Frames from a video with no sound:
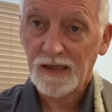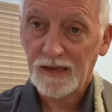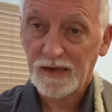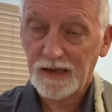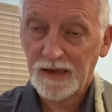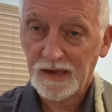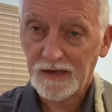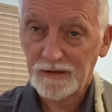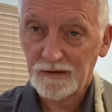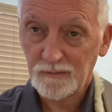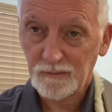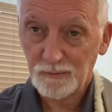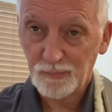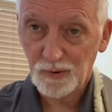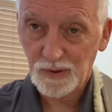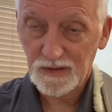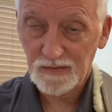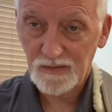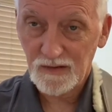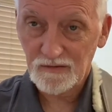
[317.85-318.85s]
And
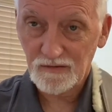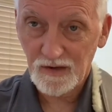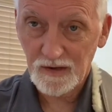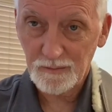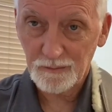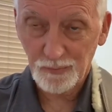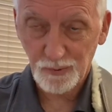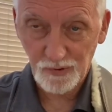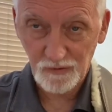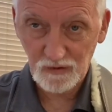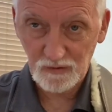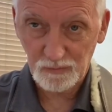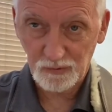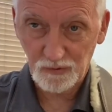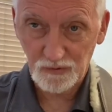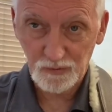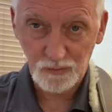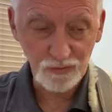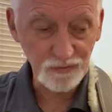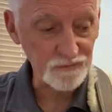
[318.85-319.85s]
putting the same principle
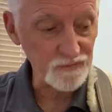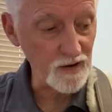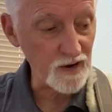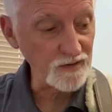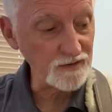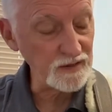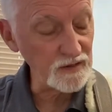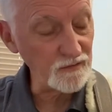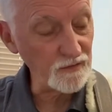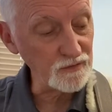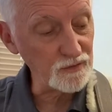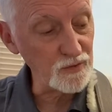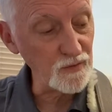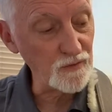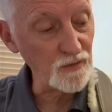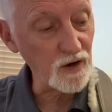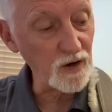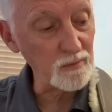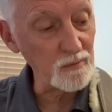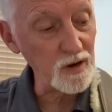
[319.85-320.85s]
into effect, if I do the
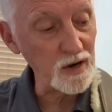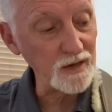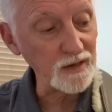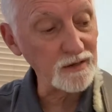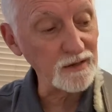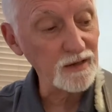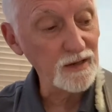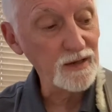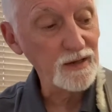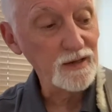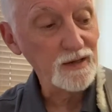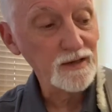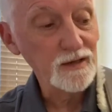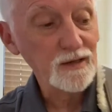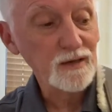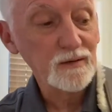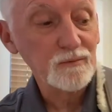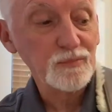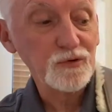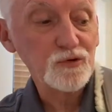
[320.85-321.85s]
harmonic
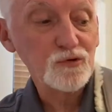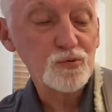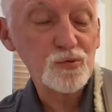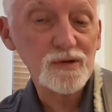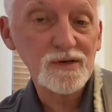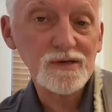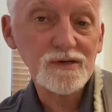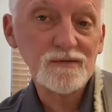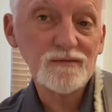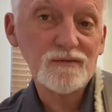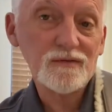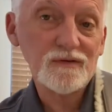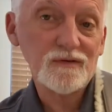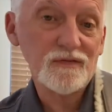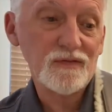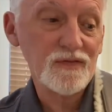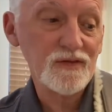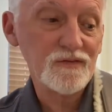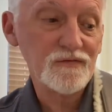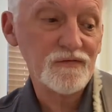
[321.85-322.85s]
between
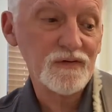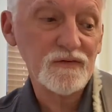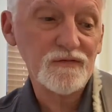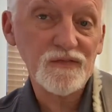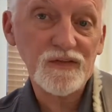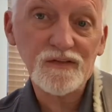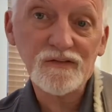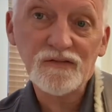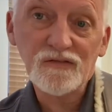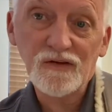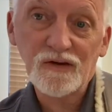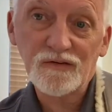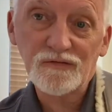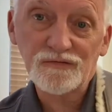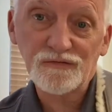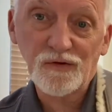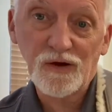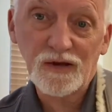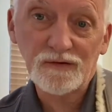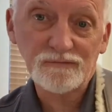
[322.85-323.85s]
the 5th and 6th
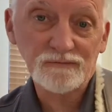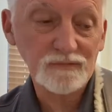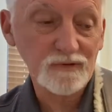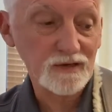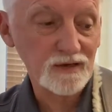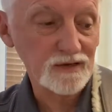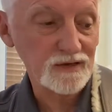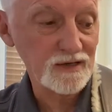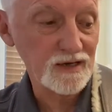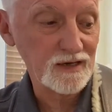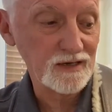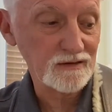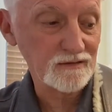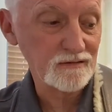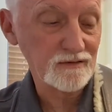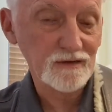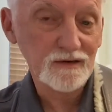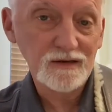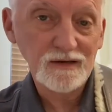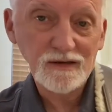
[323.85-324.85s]
fret, again,
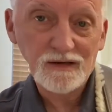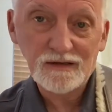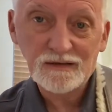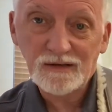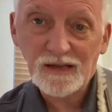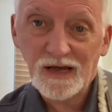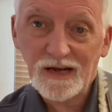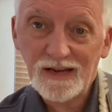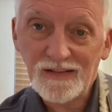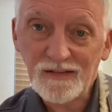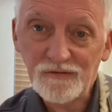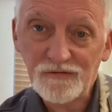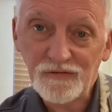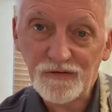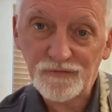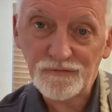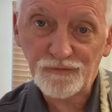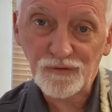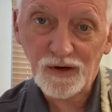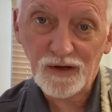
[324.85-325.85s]
not in the
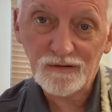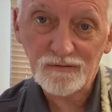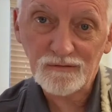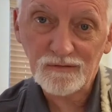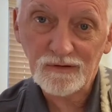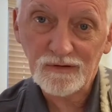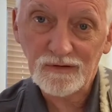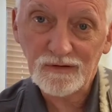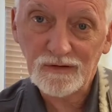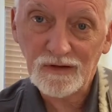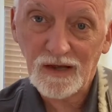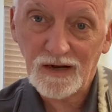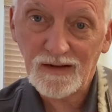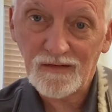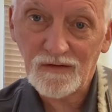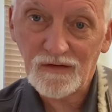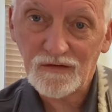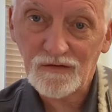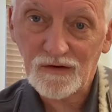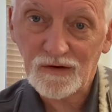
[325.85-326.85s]
5th fret, not in
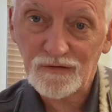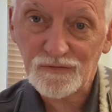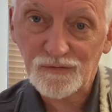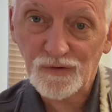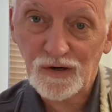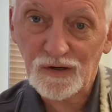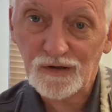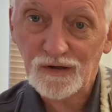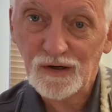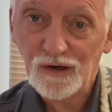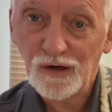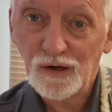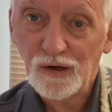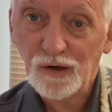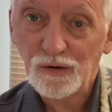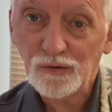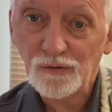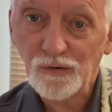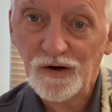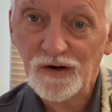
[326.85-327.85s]
the 6th fret,
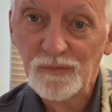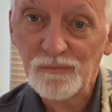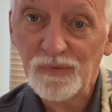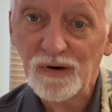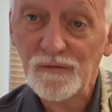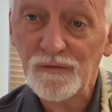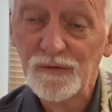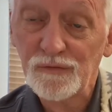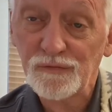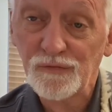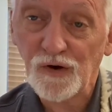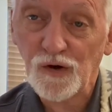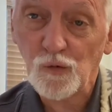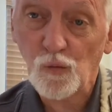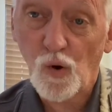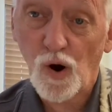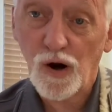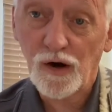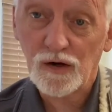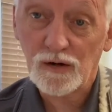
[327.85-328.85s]
right above the fret
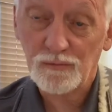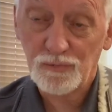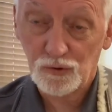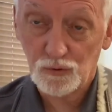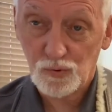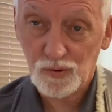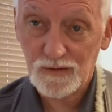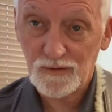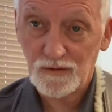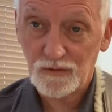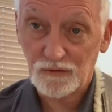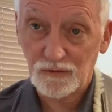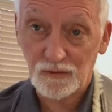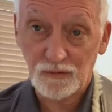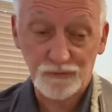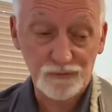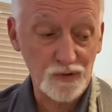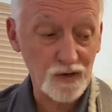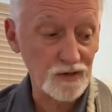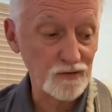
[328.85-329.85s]
wire between those two
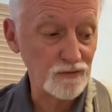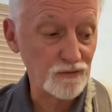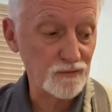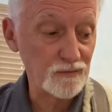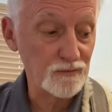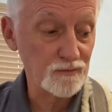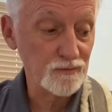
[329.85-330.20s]
frets.